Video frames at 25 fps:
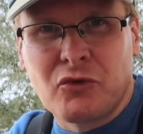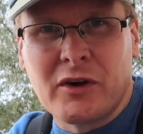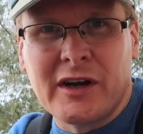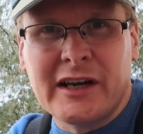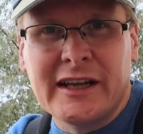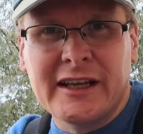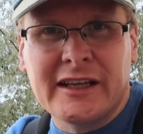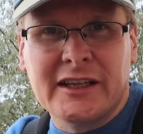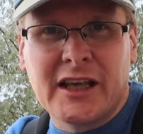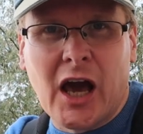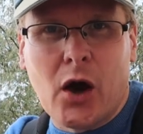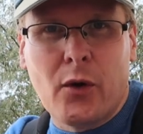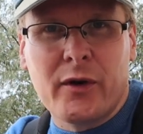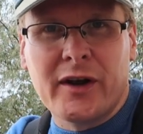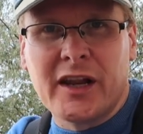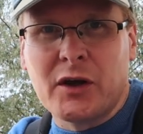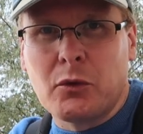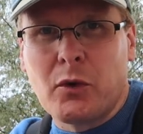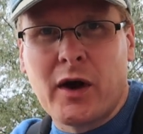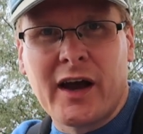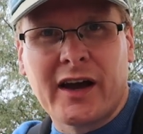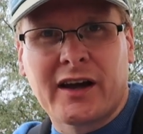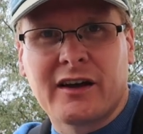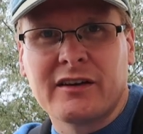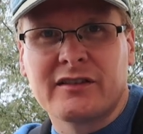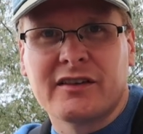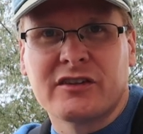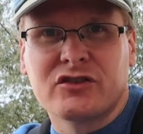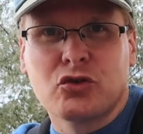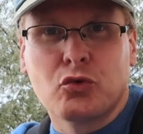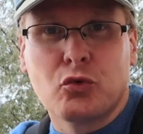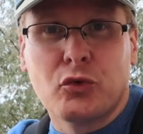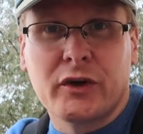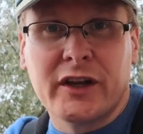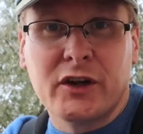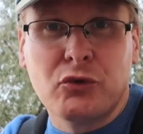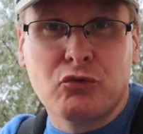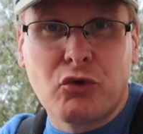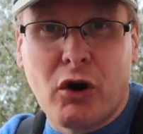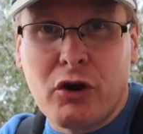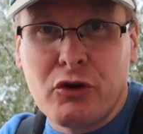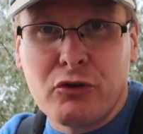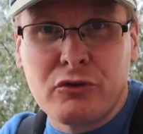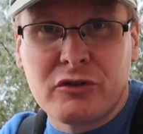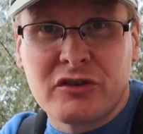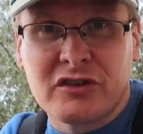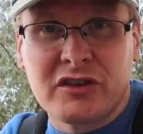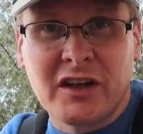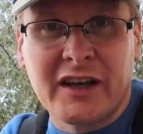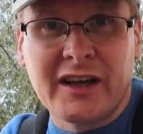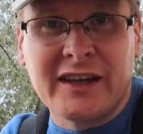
really go anywhere because there's already roads